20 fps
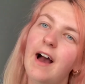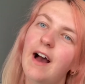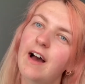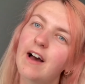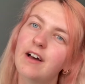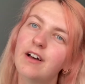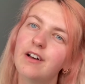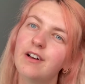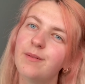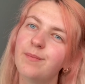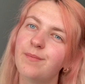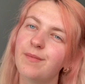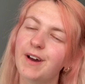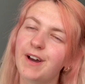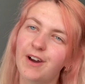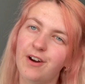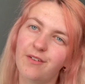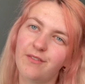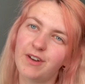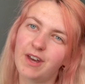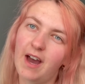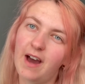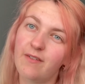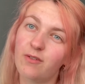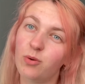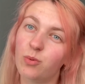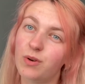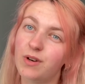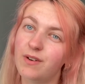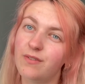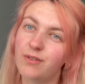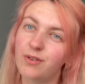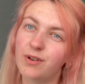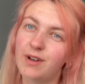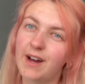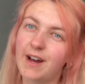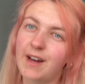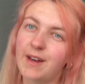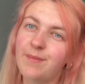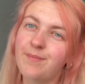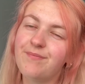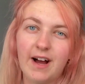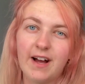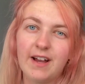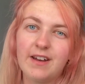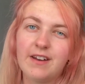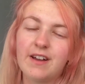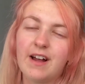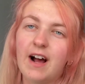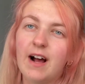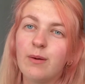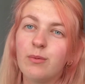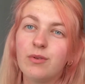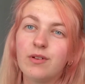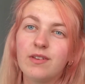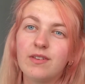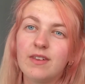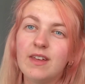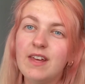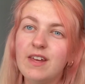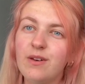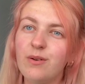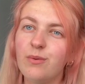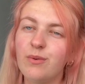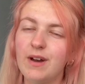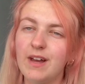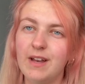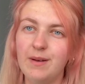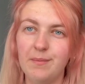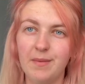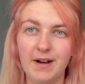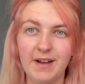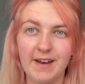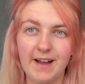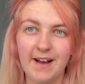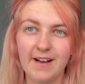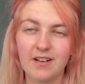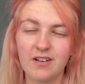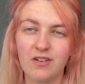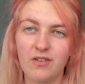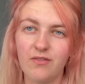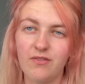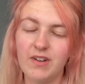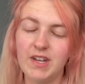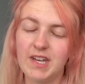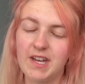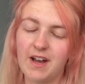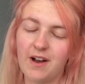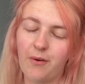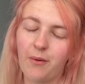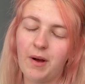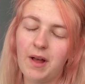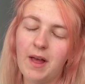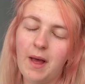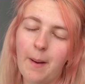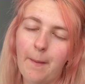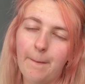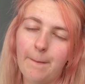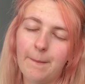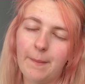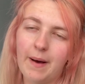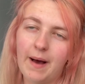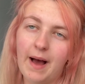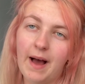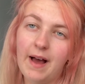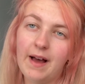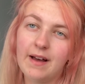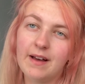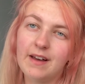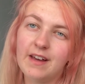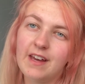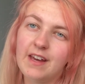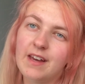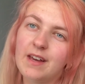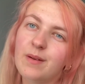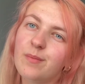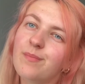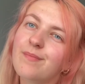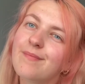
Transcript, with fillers: um, I hope you have a wonderful day and I will see you in my next video. Bye!